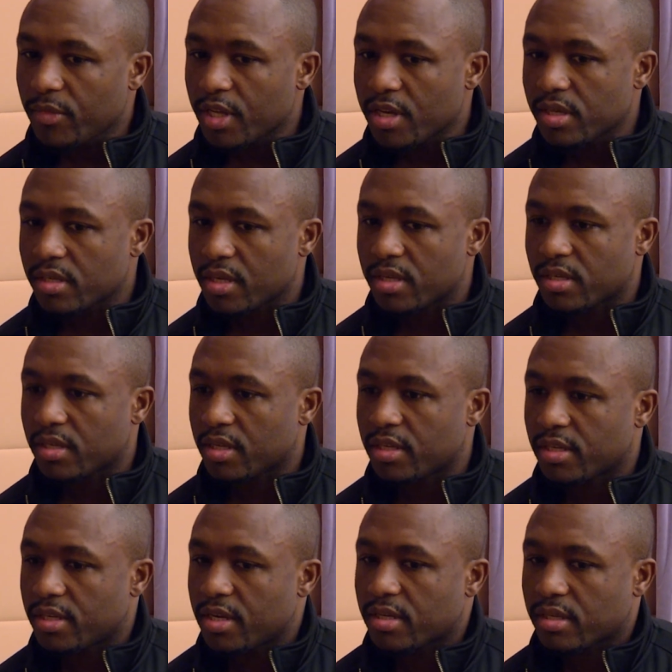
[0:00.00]
it's, it's
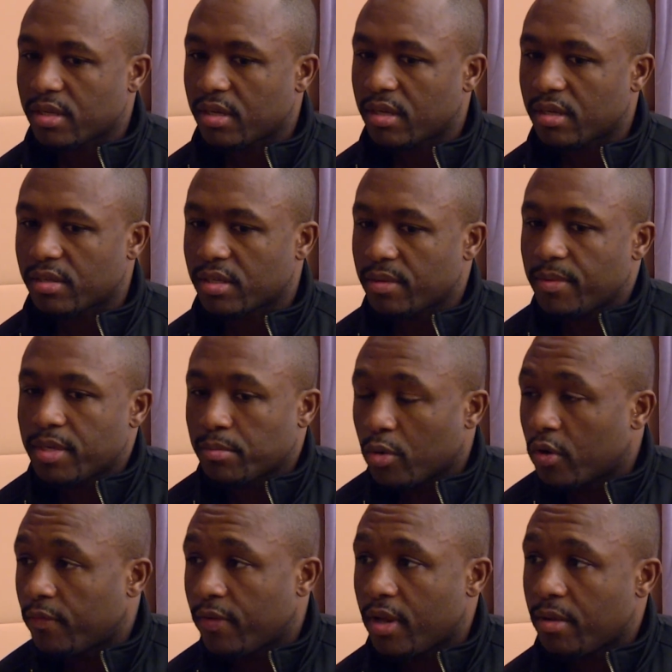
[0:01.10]
it's just uh, something that's
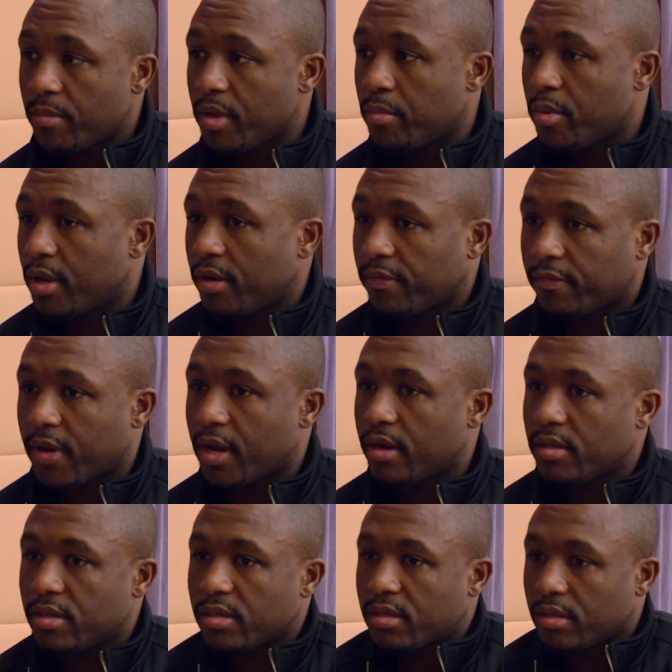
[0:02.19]
motivated me being a fighter,
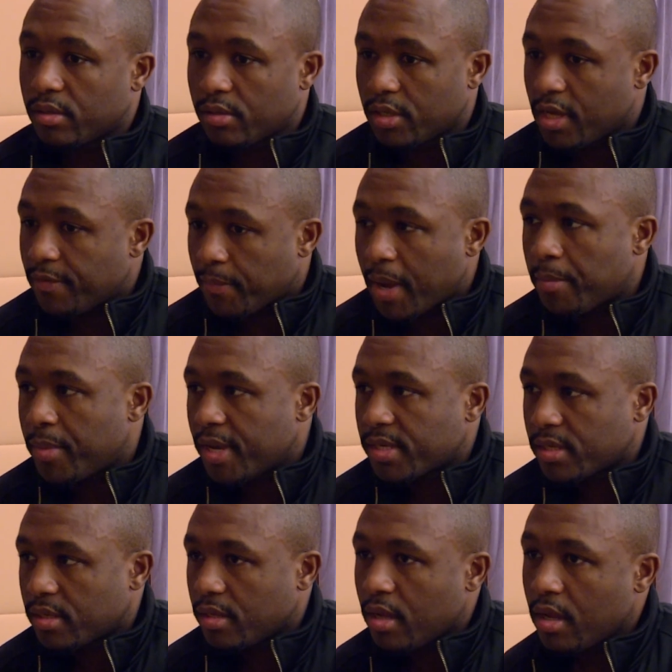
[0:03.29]
just to give my
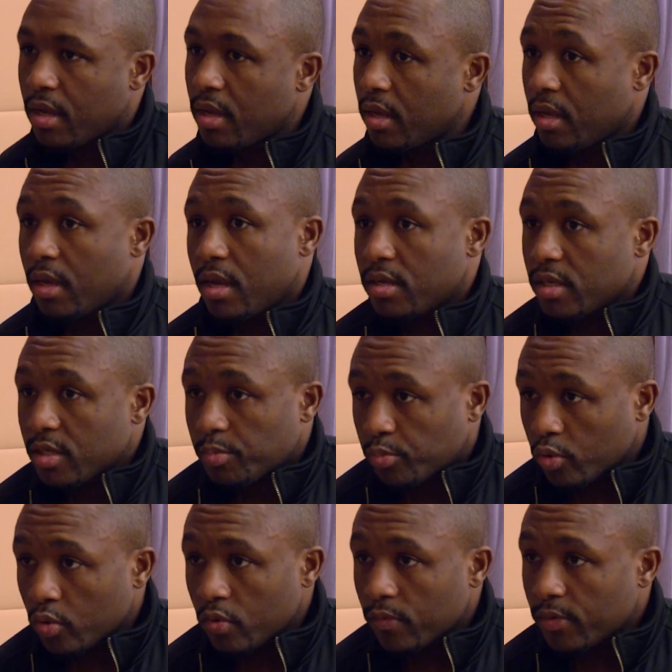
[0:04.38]
best and and just
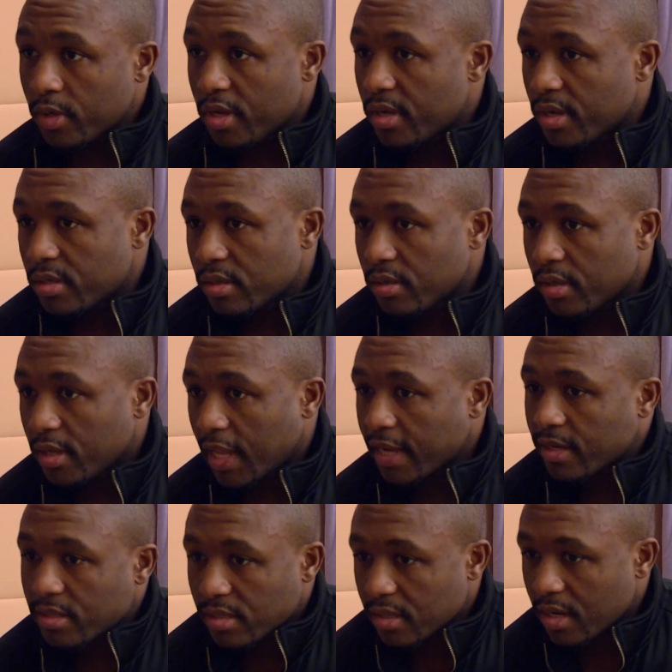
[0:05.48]
prove it doesn't like
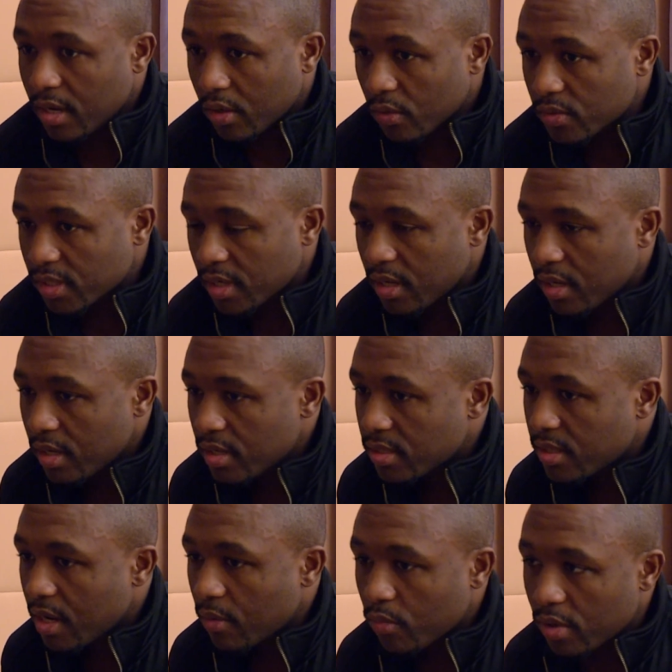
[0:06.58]
to say that old saying,
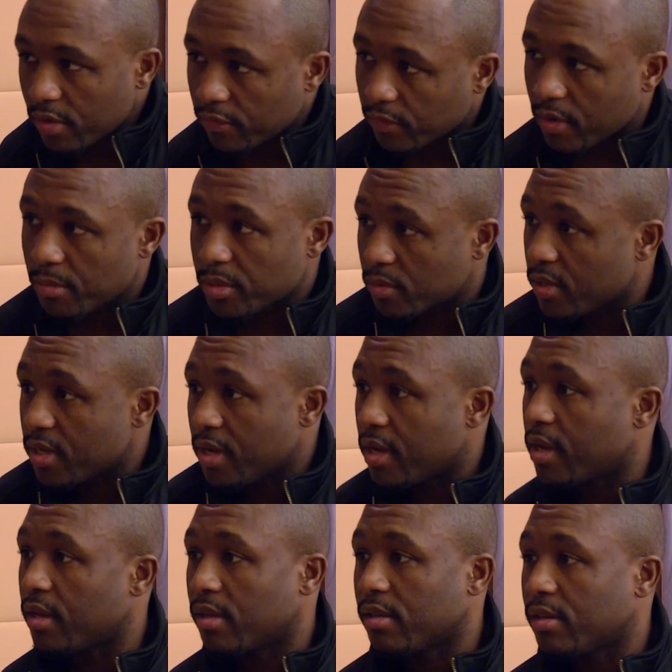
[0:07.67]
it's not where you're from, it's where
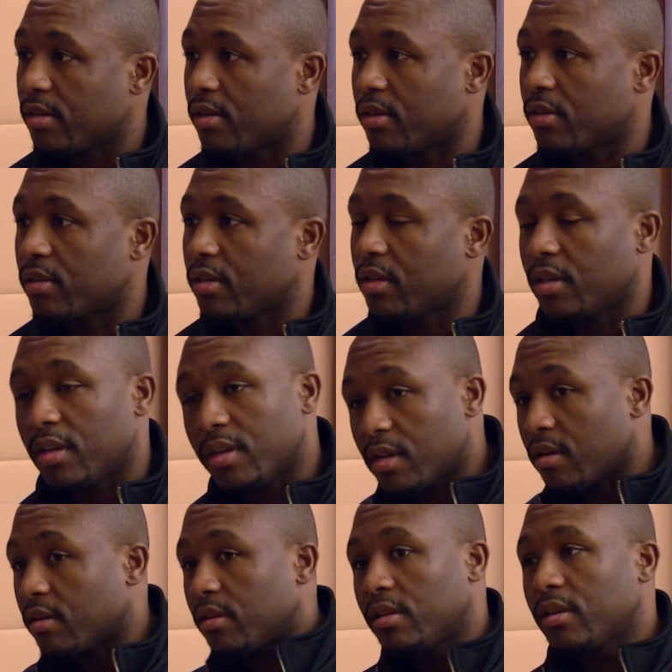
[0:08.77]
you're at you know, in
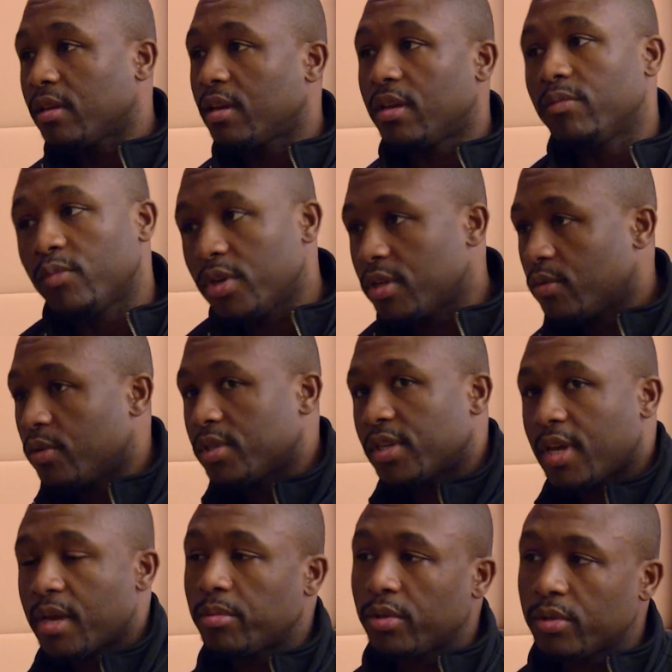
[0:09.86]
here and what, what you're
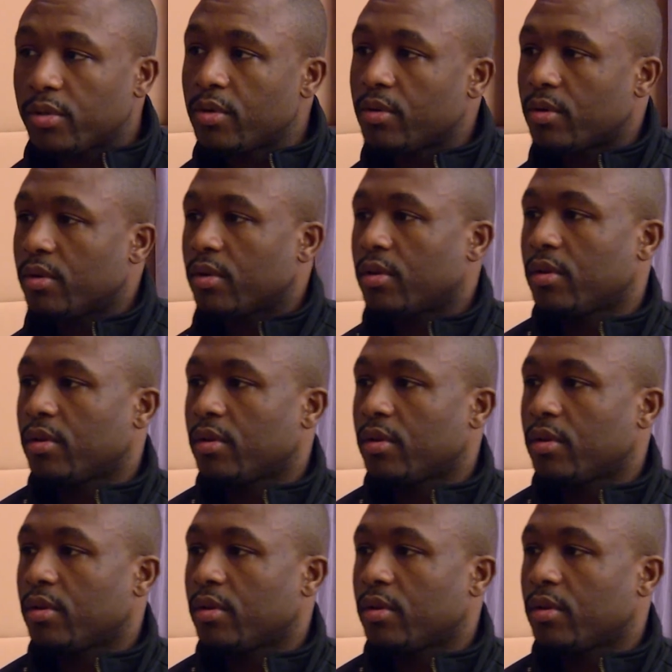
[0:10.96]
capable of doing.